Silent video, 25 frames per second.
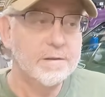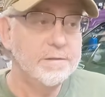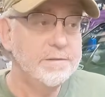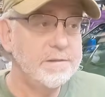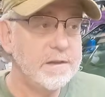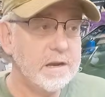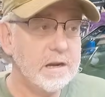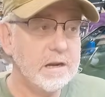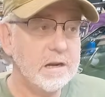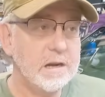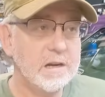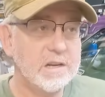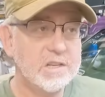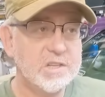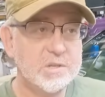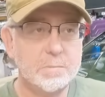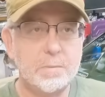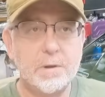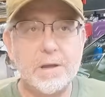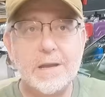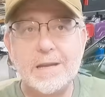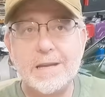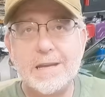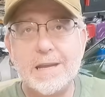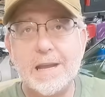didn't
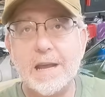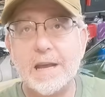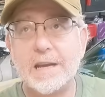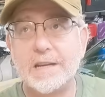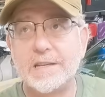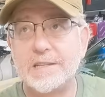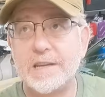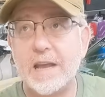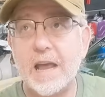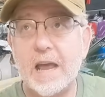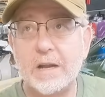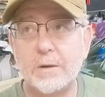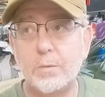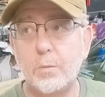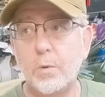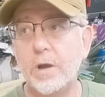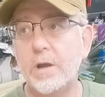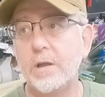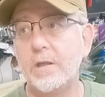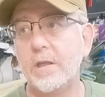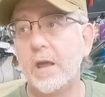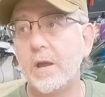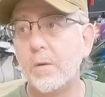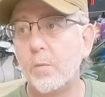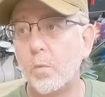explain the exact
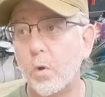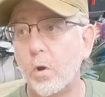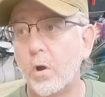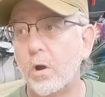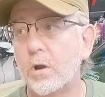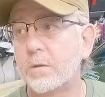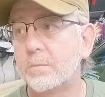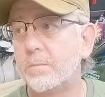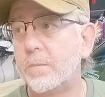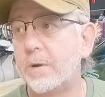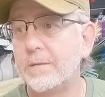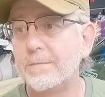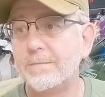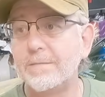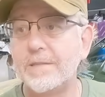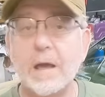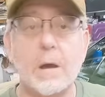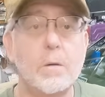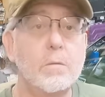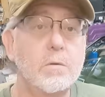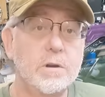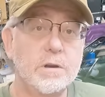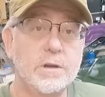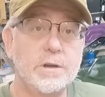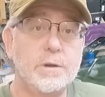way they work, but
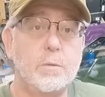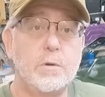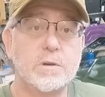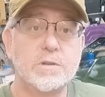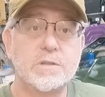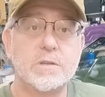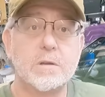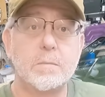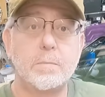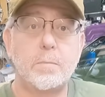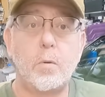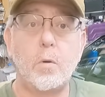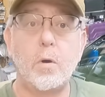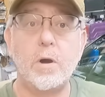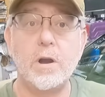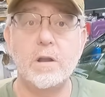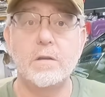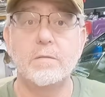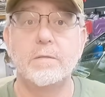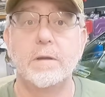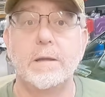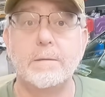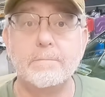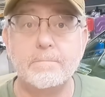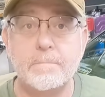that really wasn't the point
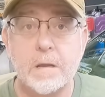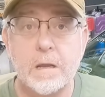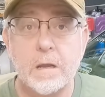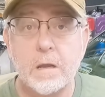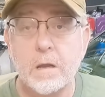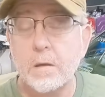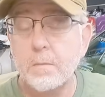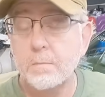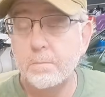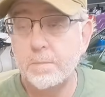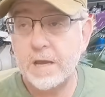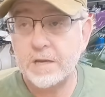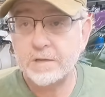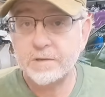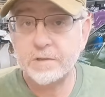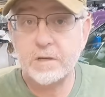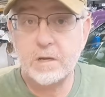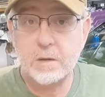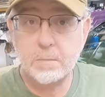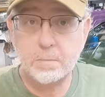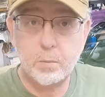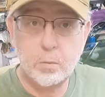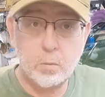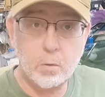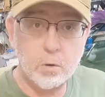of it. Basically,
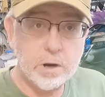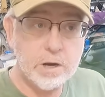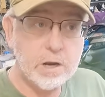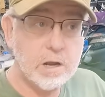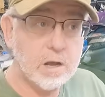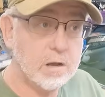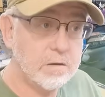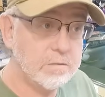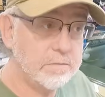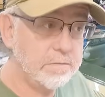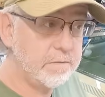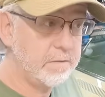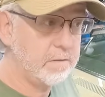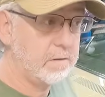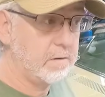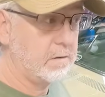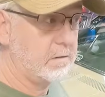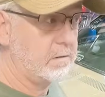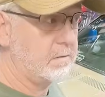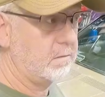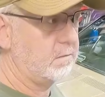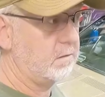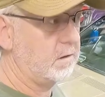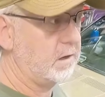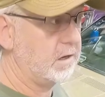the point of
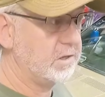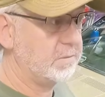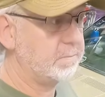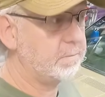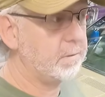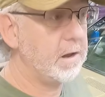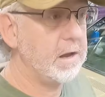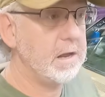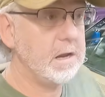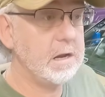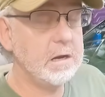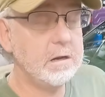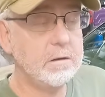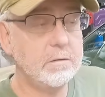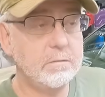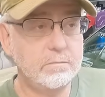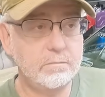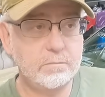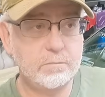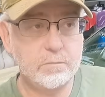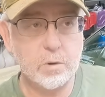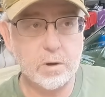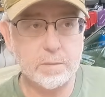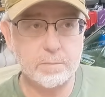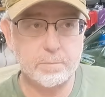explaining
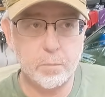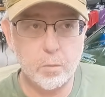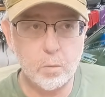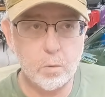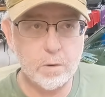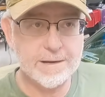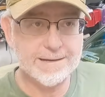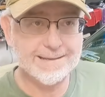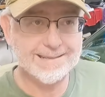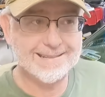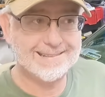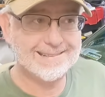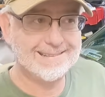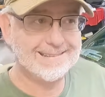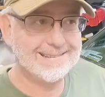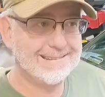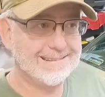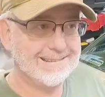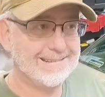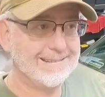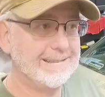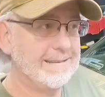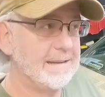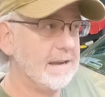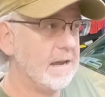what points
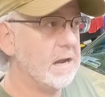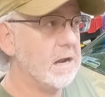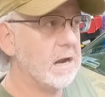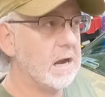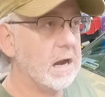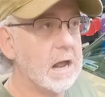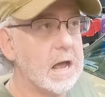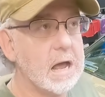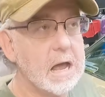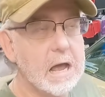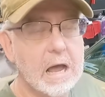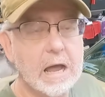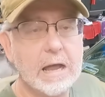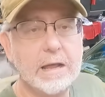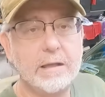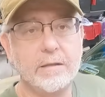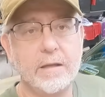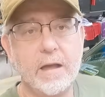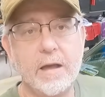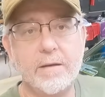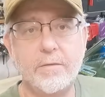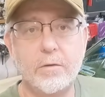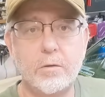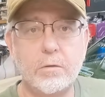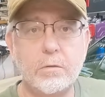did at a high
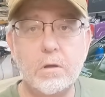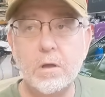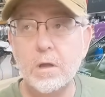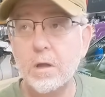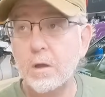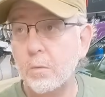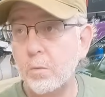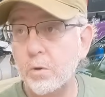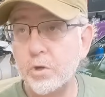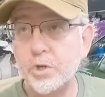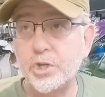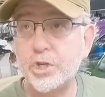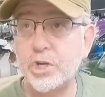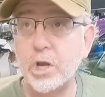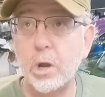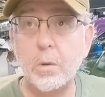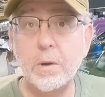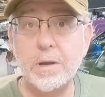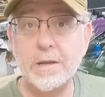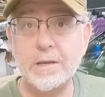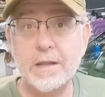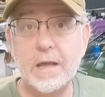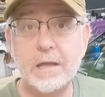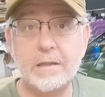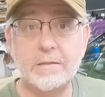level was
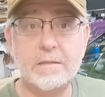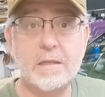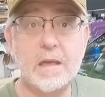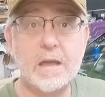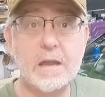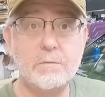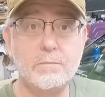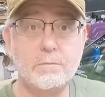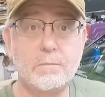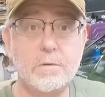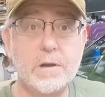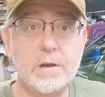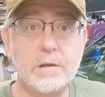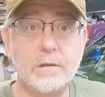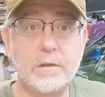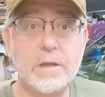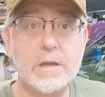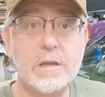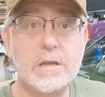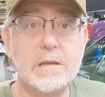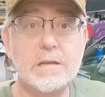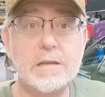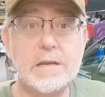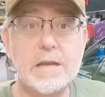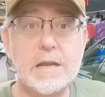showing that they
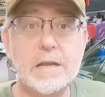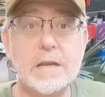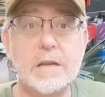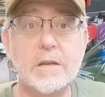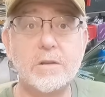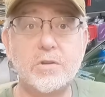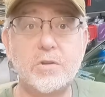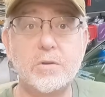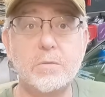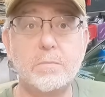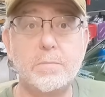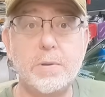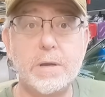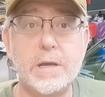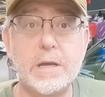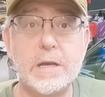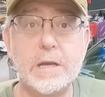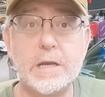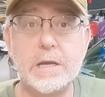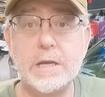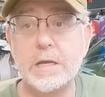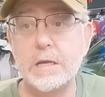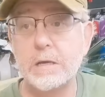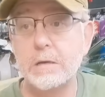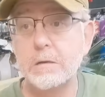really needed to
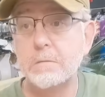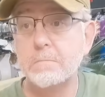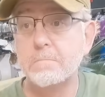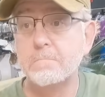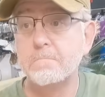be,